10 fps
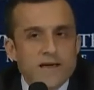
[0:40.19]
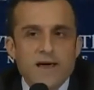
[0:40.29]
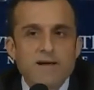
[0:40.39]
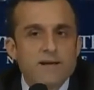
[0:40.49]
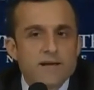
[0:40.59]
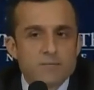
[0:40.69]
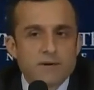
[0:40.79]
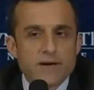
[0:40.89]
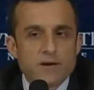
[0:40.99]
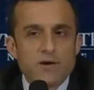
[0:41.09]
carrying
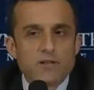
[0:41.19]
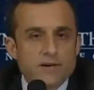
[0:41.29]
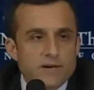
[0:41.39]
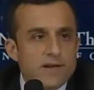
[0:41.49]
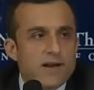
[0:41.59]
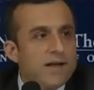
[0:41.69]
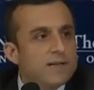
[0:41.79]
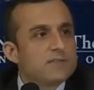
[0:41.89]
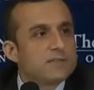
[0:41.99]
my Northern Alliance